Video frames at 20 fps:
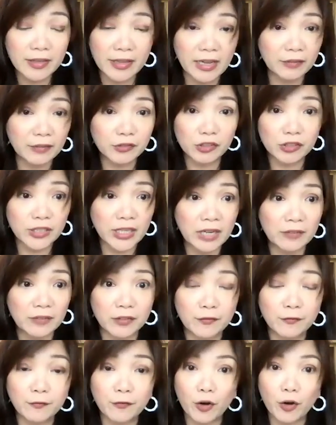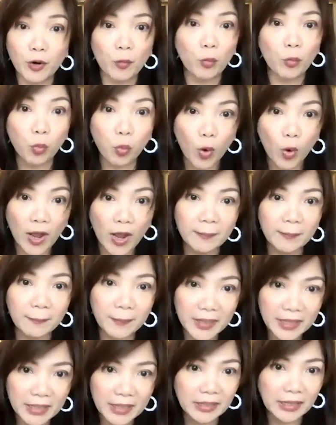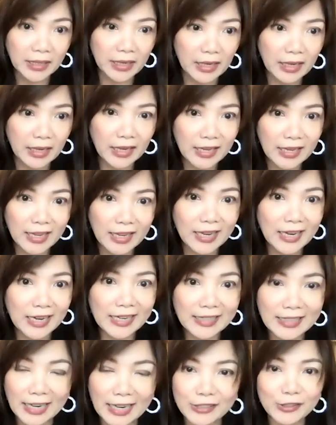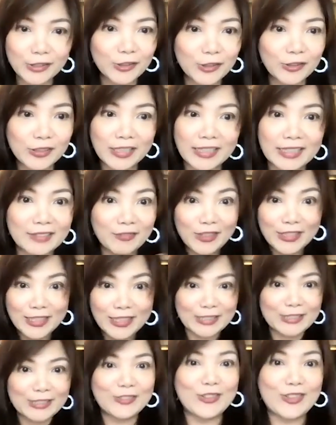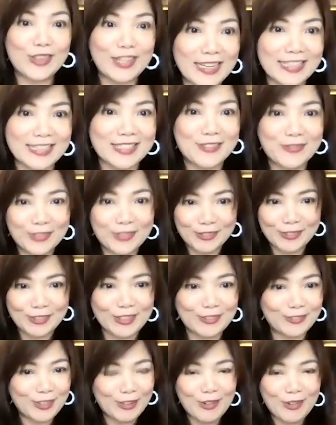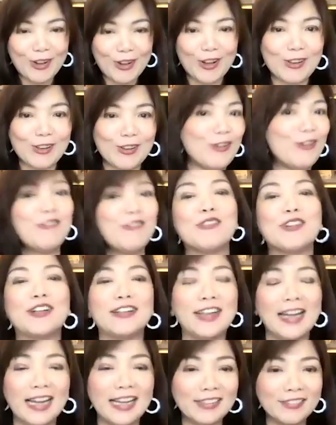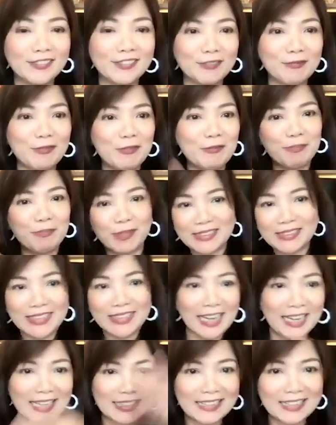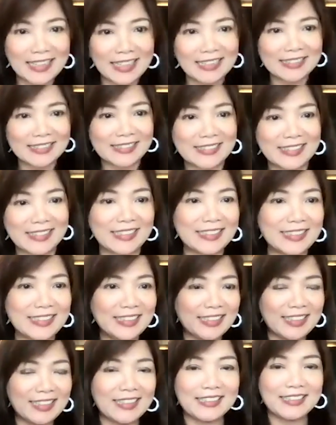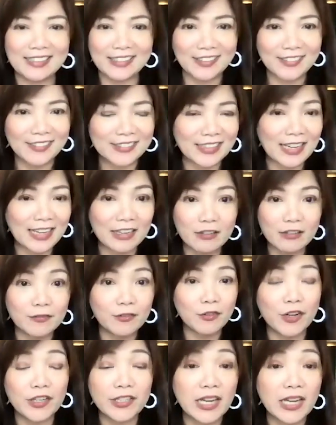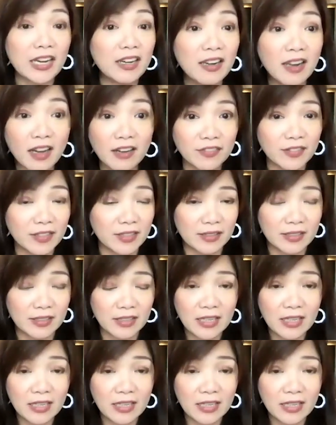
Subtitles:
have to travel for one meeting, right? We can do this. We're from all over, right? We're from Batangas, Taguig, California. I love it,